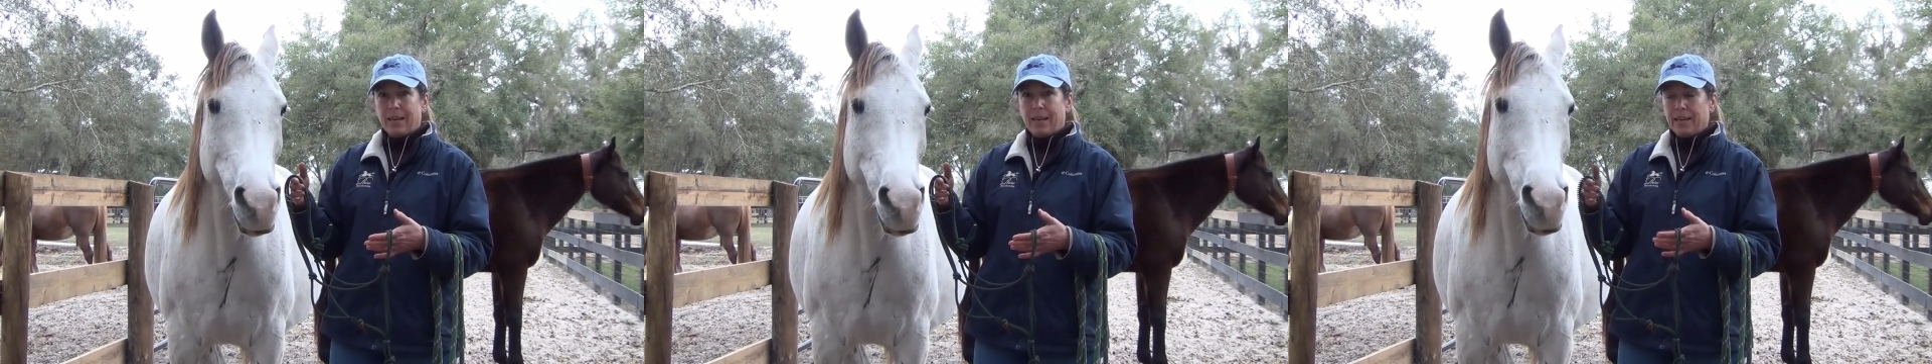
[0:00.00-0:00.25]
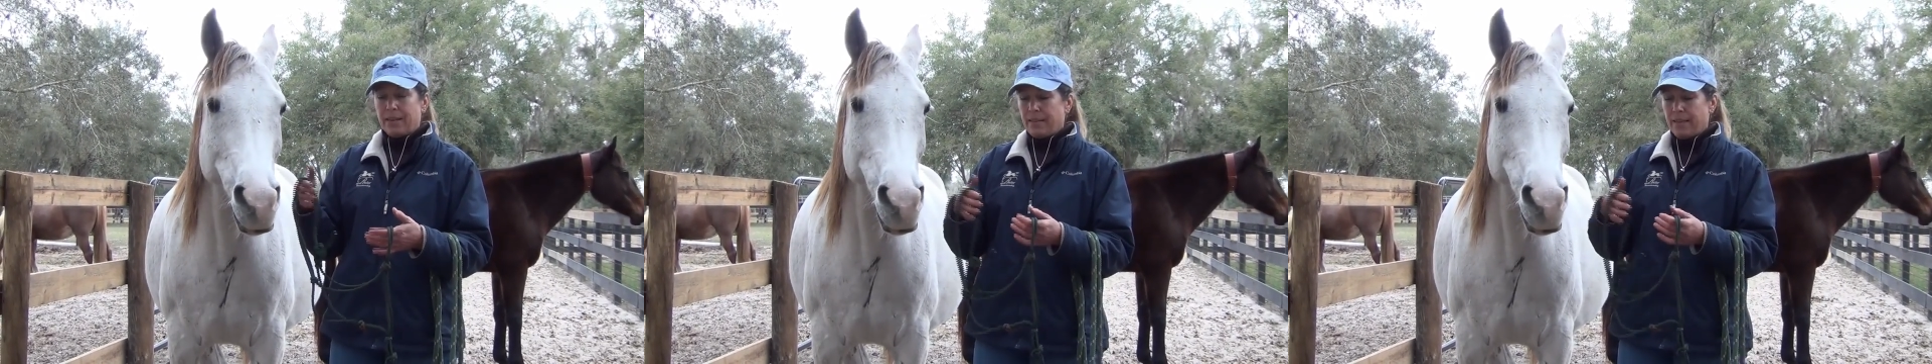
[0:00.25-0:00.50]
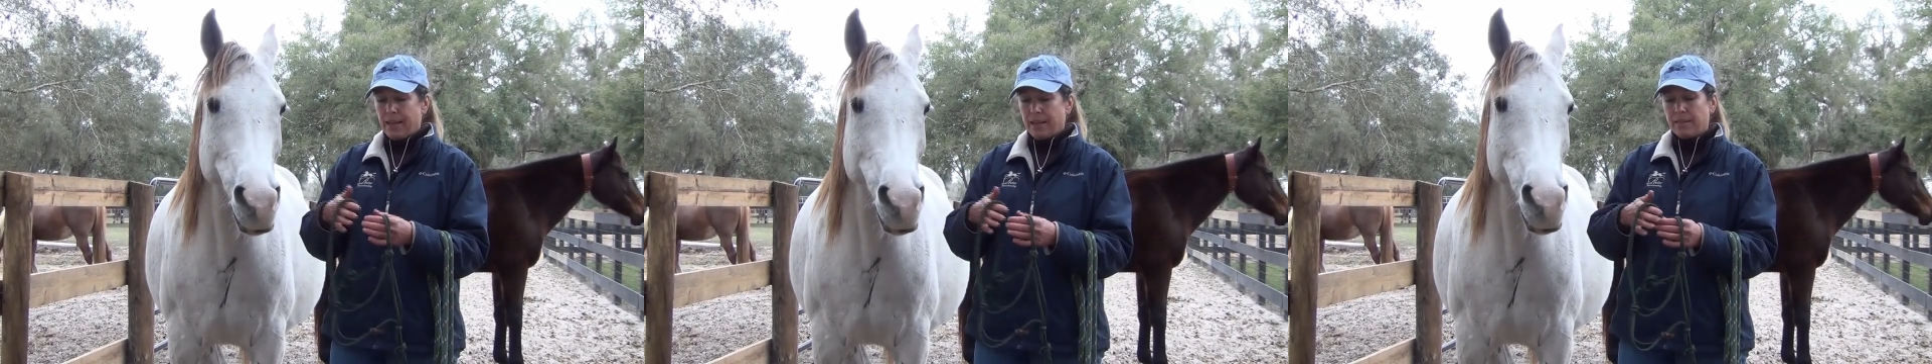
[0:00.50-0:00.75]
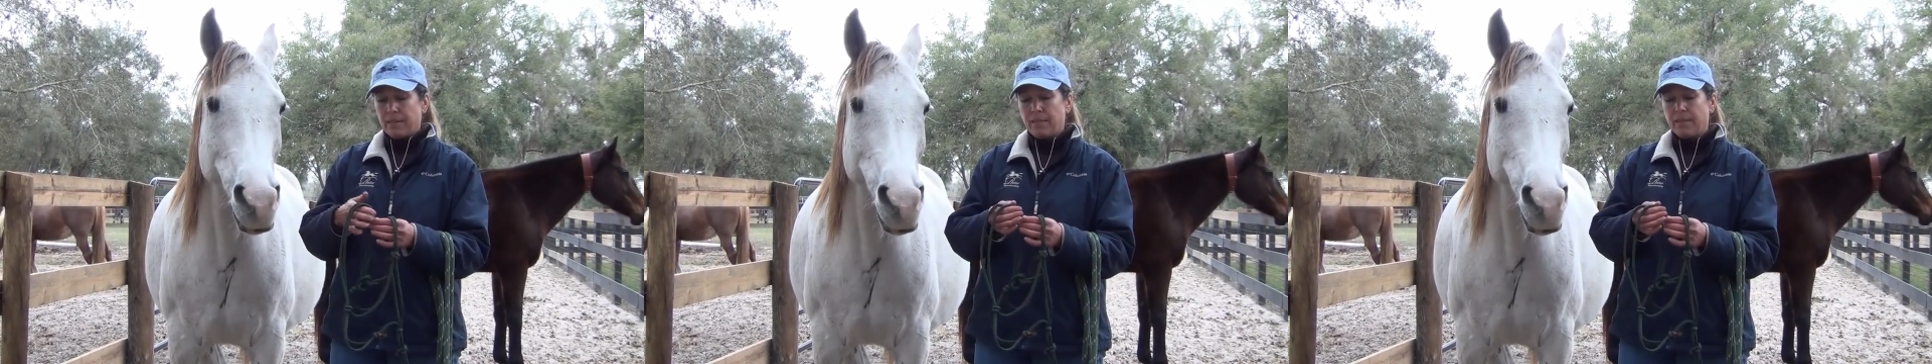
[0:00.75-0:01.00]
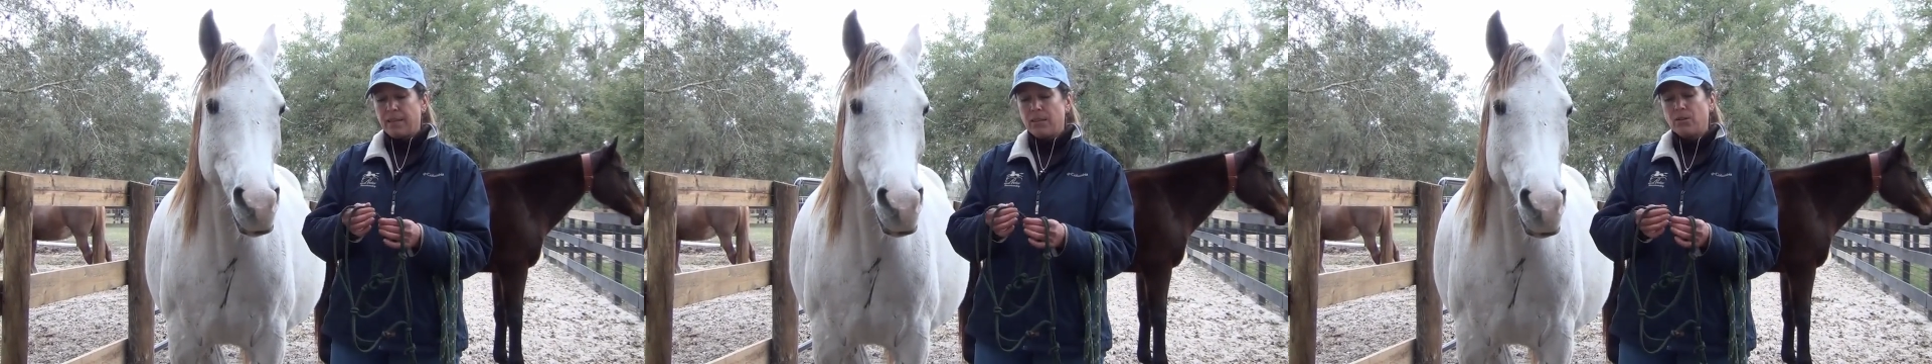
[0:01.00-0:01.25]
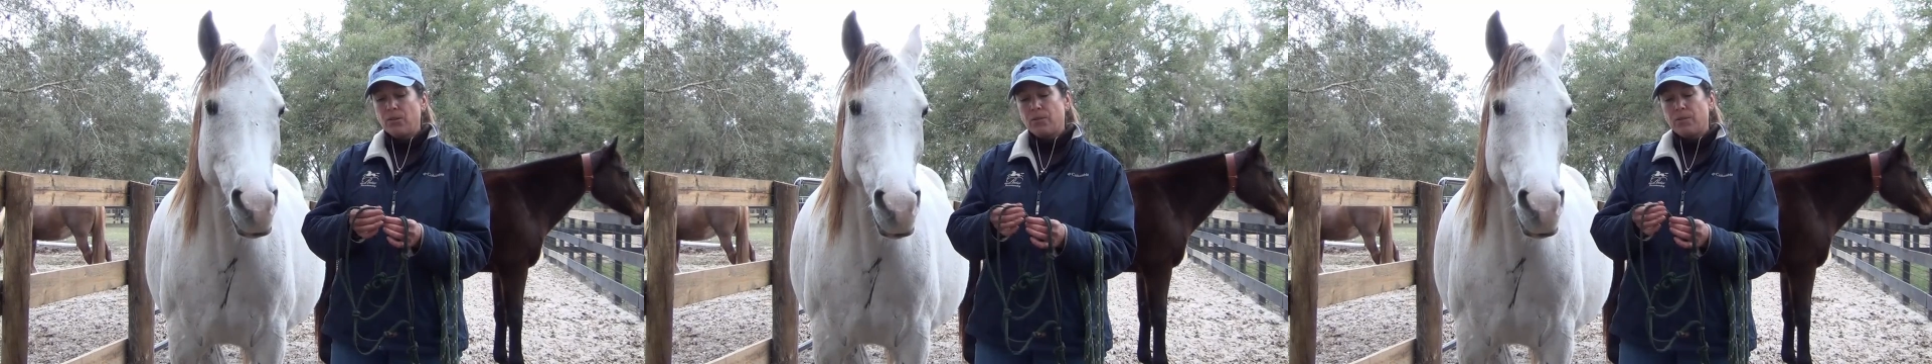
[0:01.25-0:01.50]
And then the
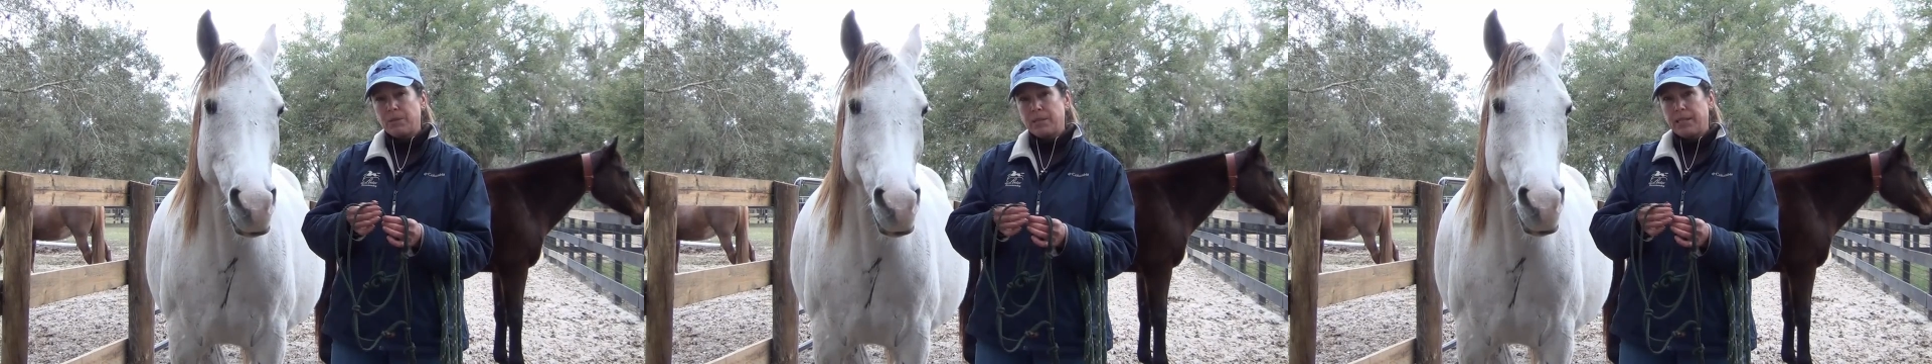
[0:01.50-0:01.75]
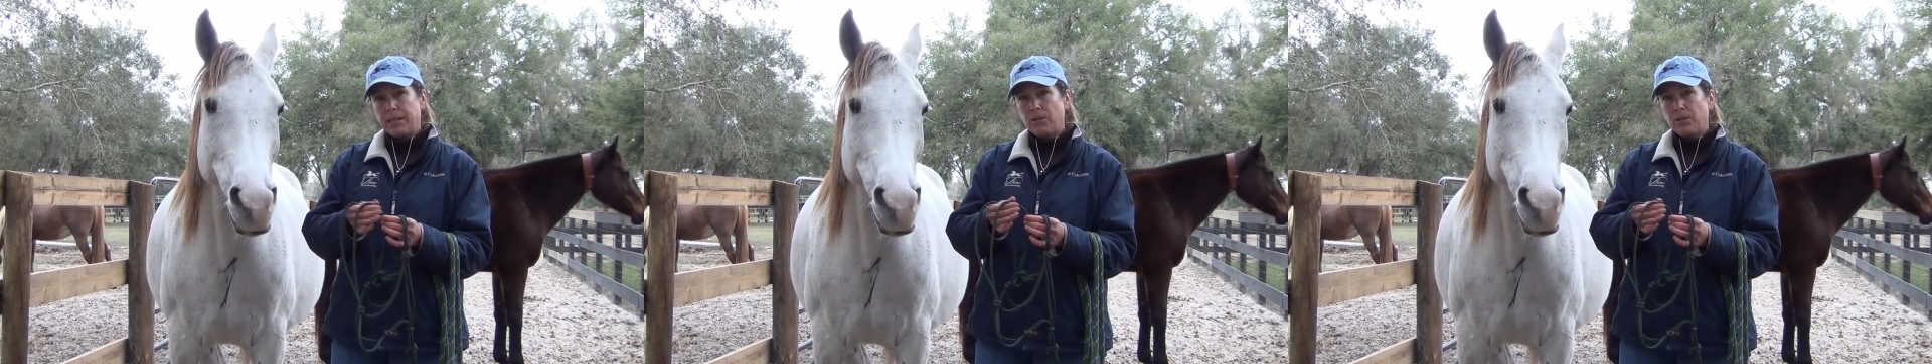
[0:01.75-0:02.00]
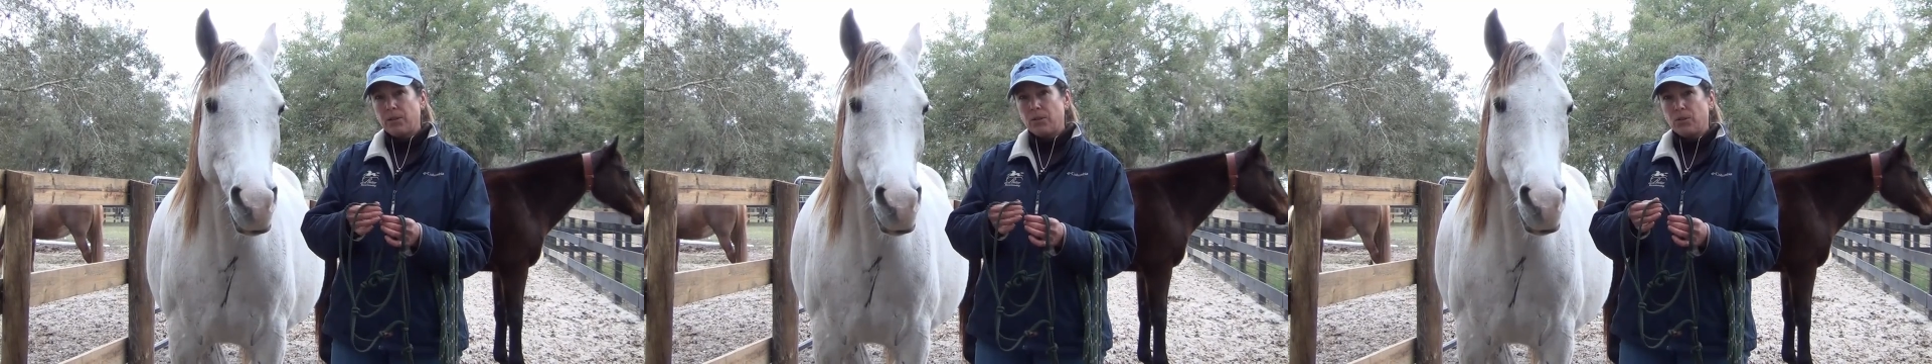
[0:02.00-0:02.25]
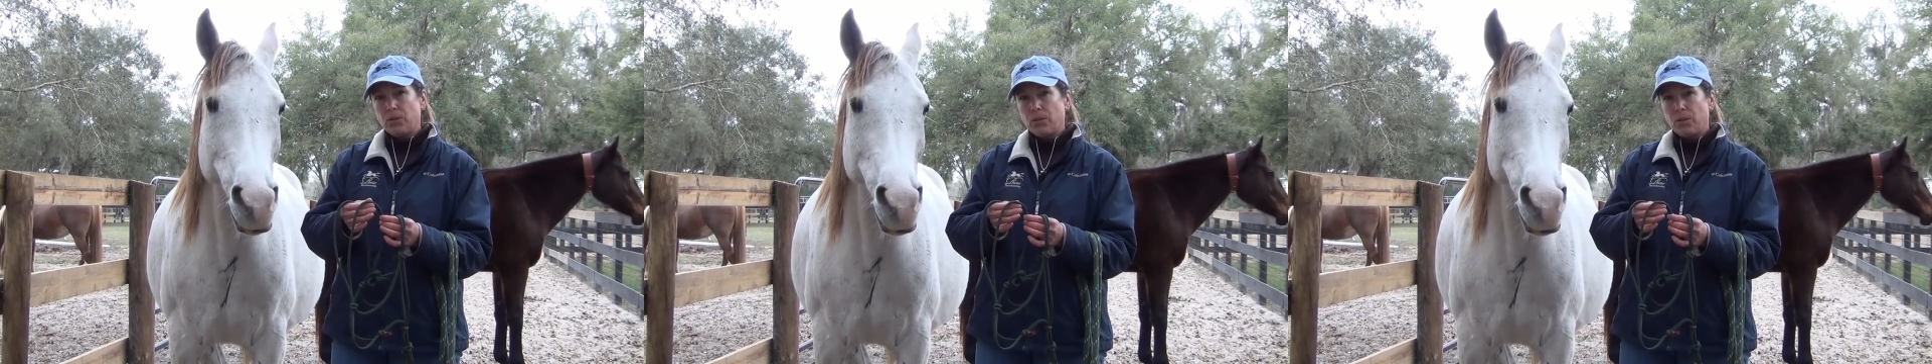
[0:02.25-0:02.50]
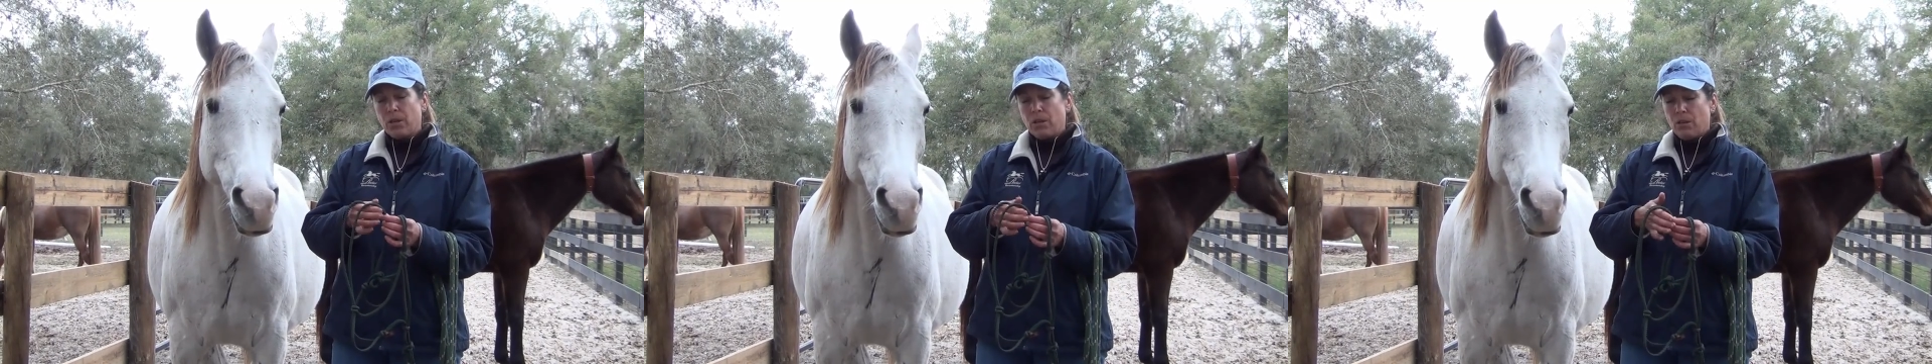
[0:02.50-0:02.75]
thinner the material,